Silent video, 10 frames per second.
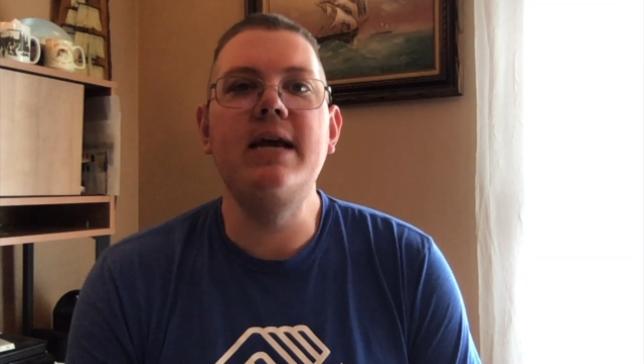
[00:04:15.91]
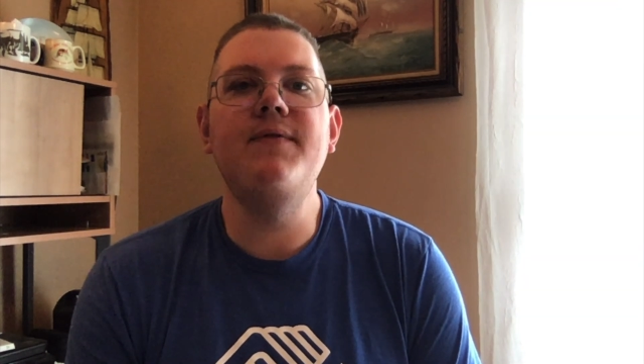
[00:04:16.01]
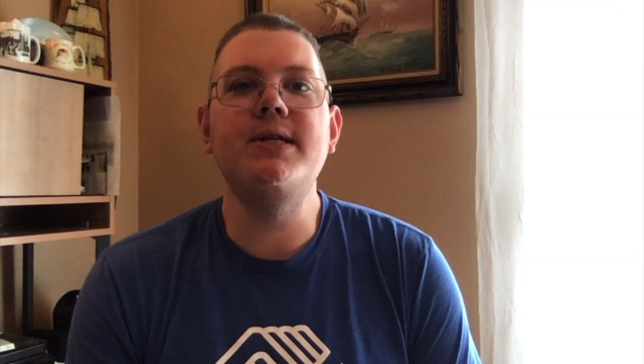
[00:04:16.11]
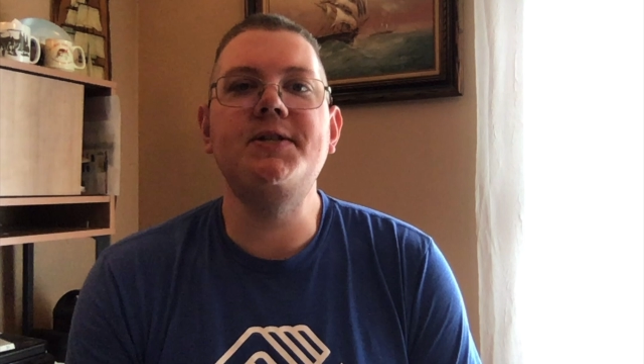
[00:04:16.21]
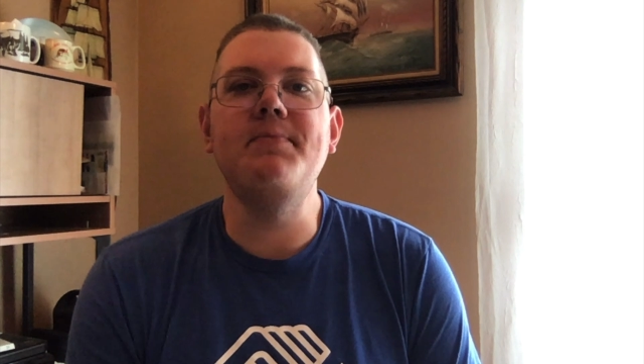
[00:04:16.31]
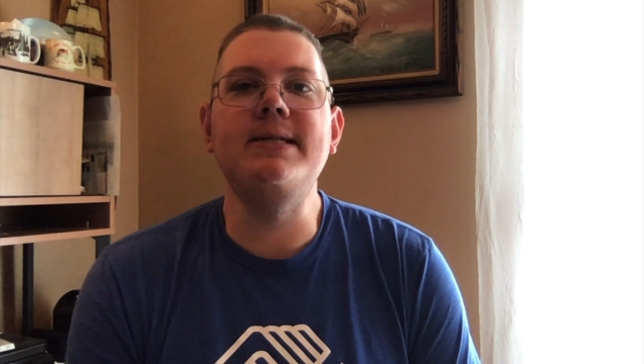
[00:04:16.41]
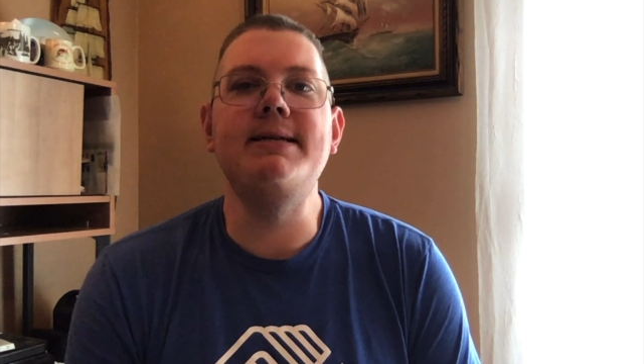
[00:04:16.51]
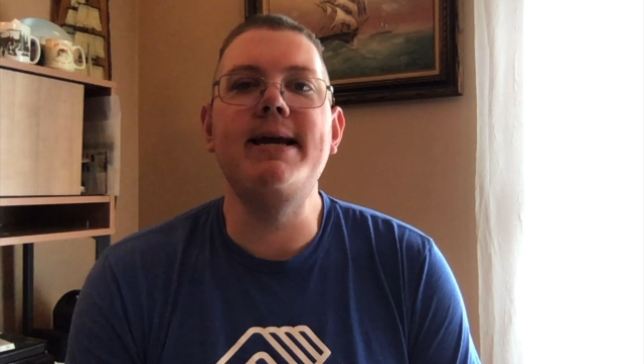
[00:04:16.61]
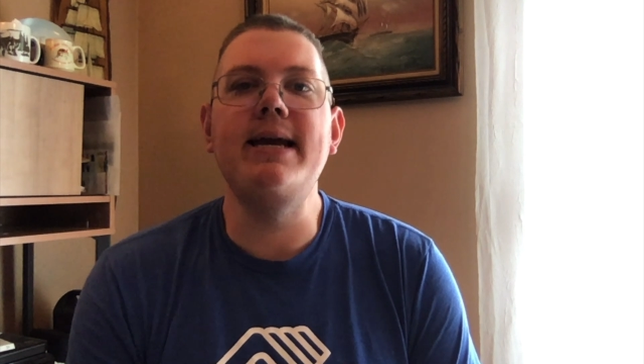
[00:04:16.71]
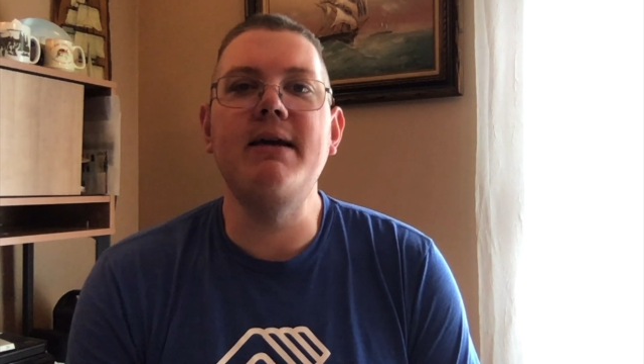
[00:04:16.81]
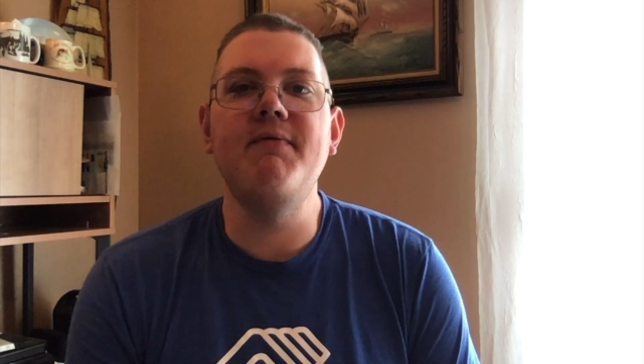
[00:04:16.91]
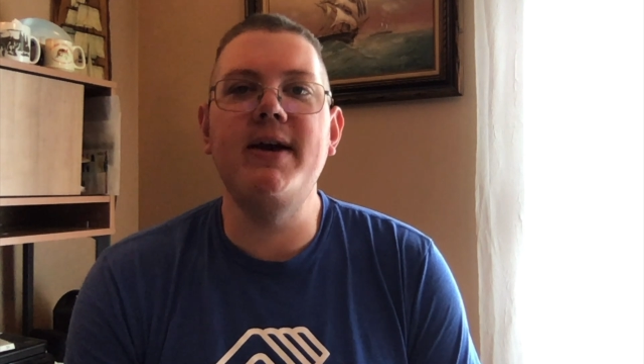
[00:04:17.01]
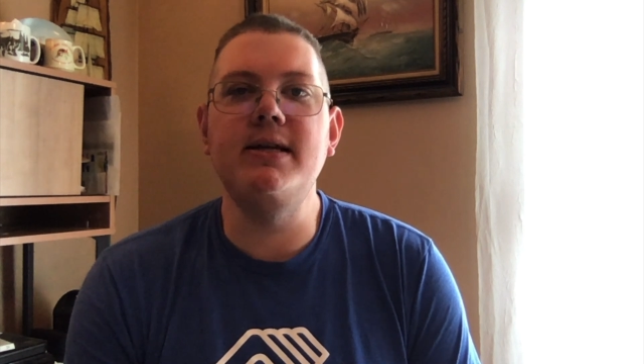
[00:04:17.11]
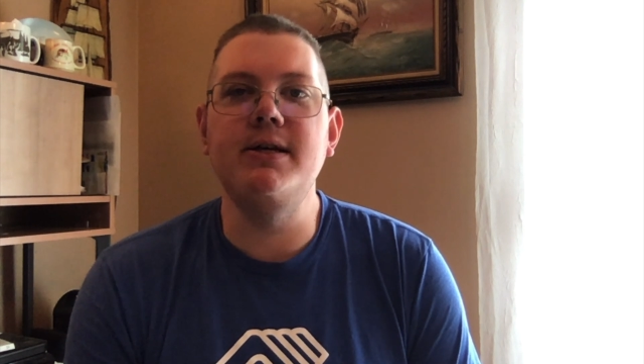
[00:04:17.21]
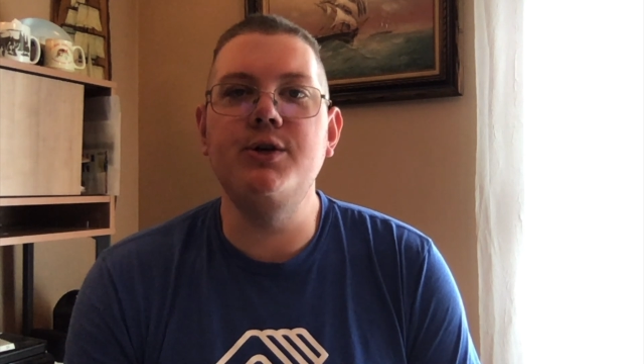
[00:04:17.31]
of us have been taking
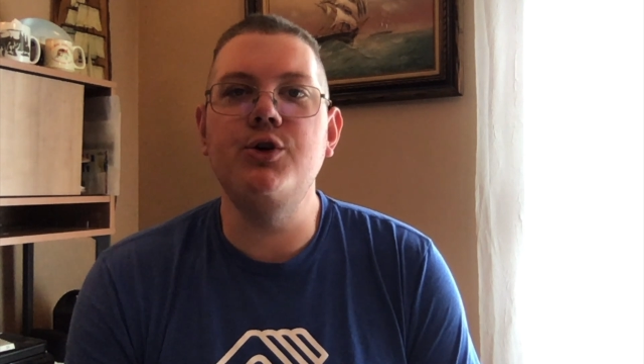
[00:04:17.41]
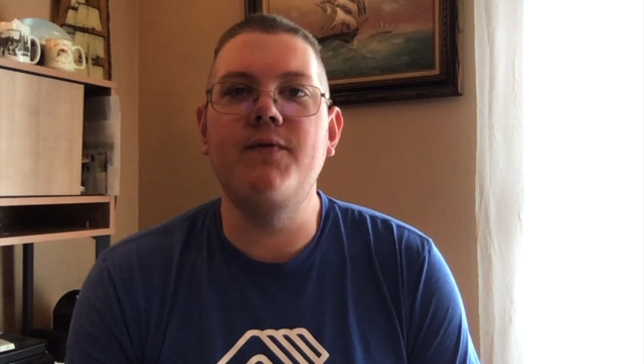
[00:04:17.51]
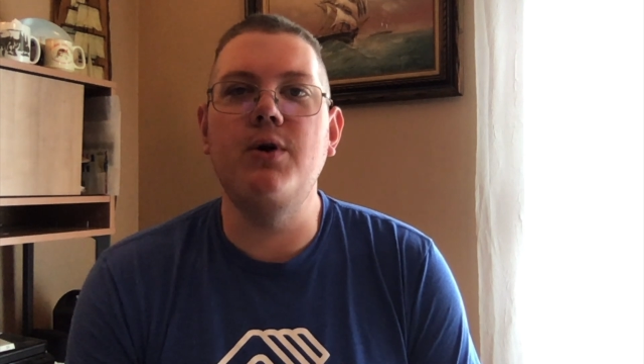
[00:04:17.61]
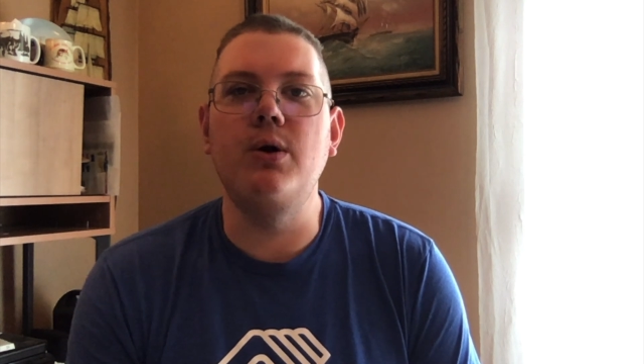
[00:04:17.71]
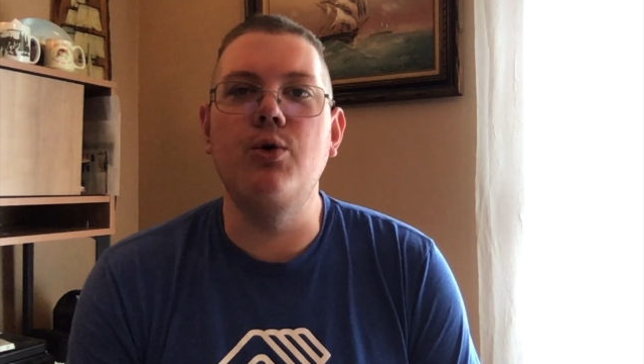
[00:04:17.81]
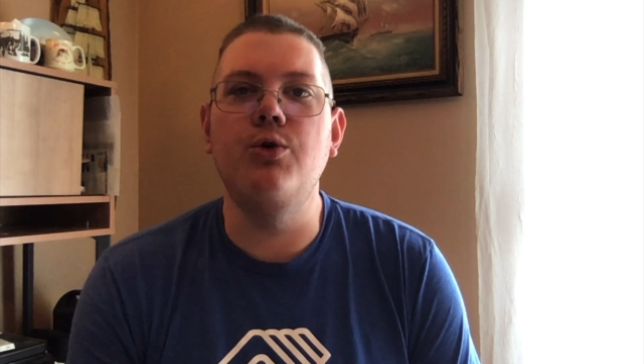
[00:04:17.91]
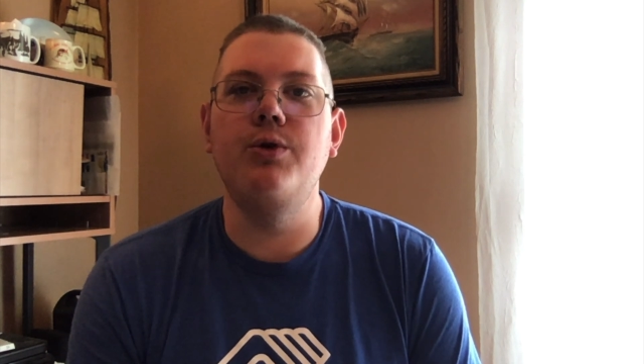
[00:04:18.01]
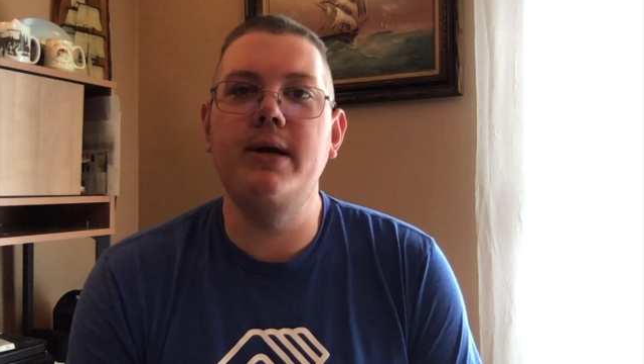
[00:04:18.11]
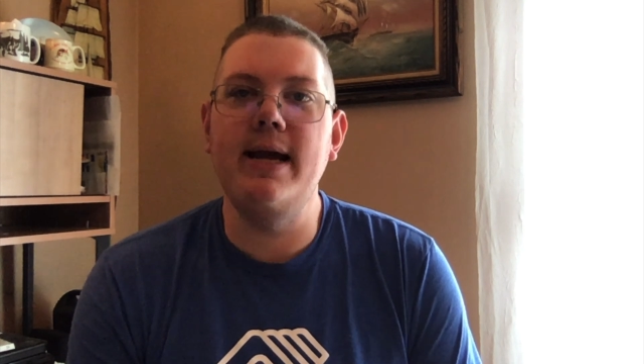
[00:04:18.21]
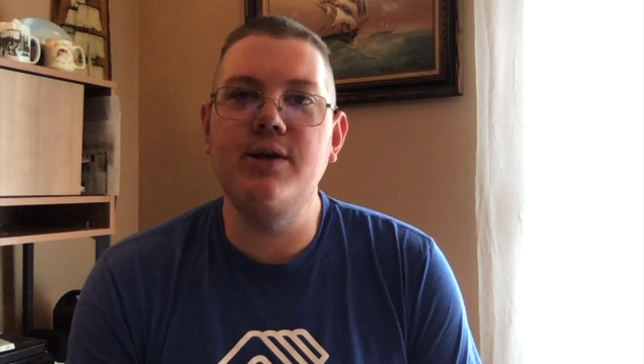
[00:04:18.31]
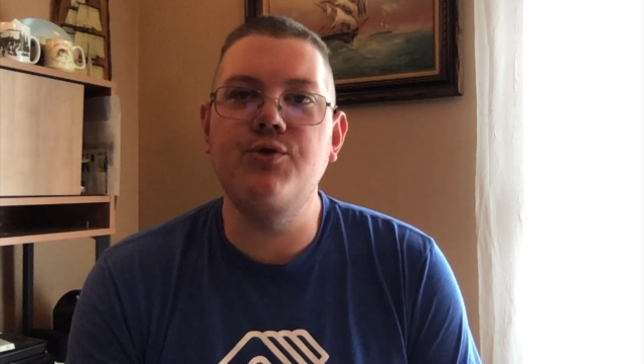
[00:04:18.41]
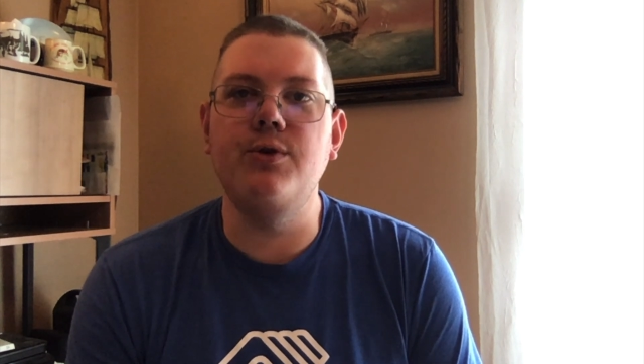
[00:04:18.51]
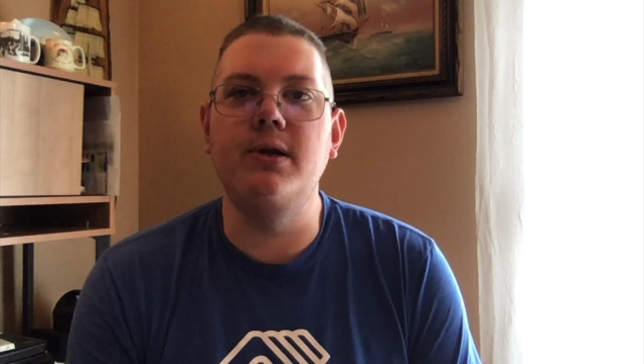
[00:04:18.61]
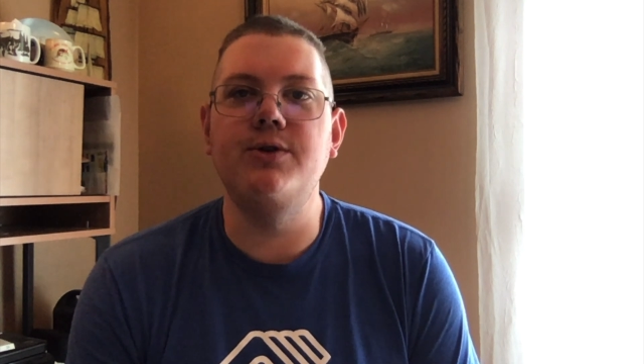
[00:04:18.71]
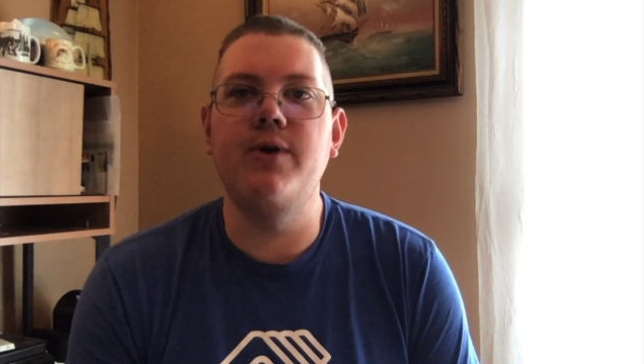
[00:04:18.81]
advantage of our local
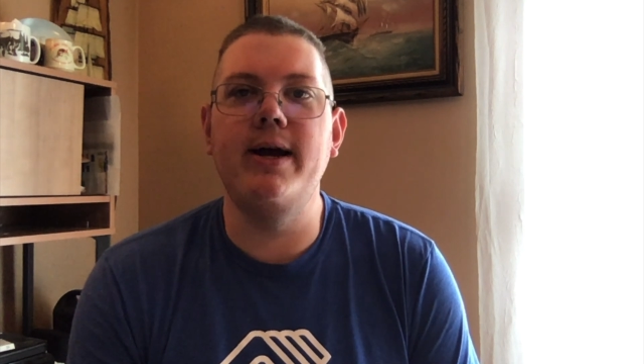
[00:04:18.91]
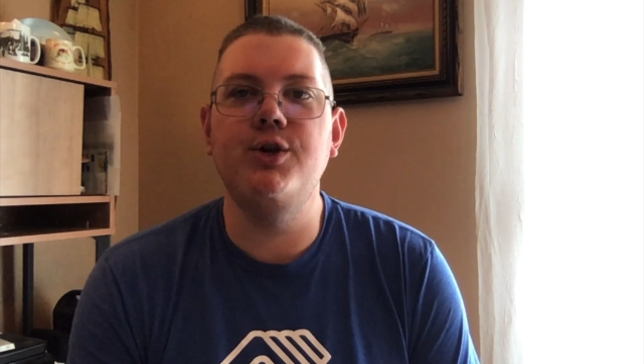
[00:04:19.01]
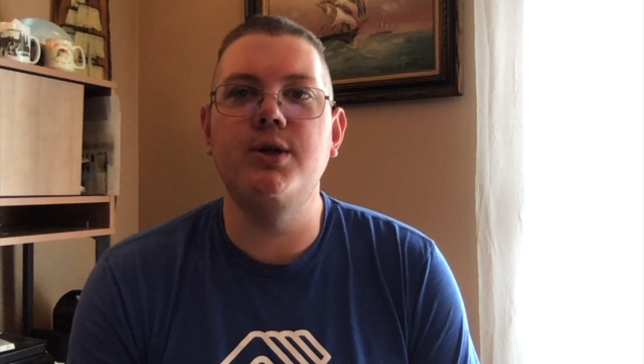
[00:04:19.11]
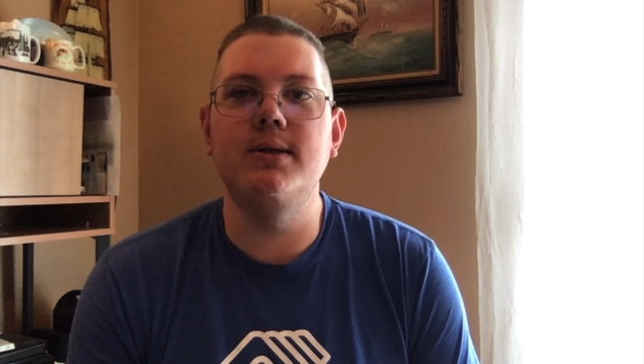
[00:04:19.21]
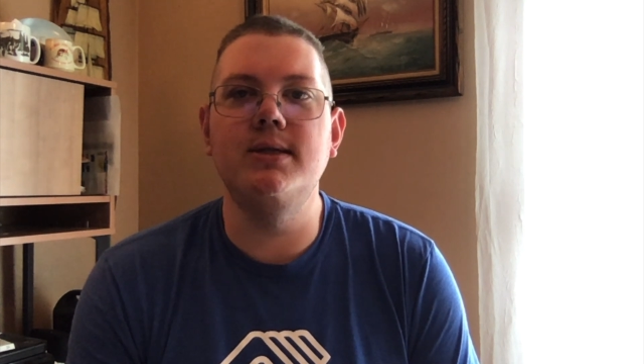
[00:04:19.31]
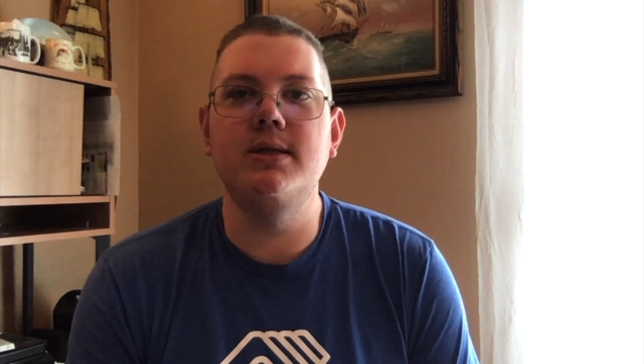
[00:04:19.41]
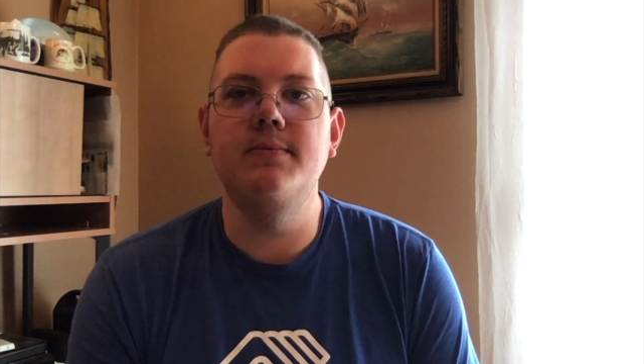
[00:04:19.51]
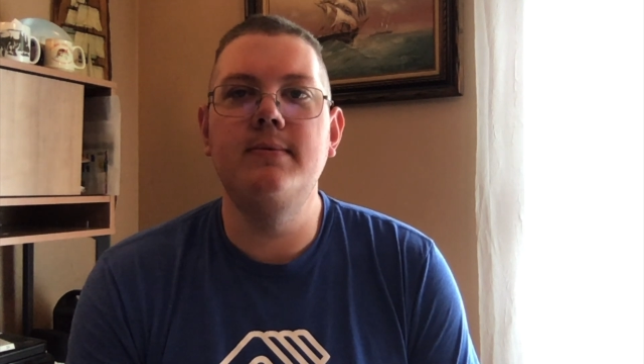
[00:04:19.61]
natural attractions.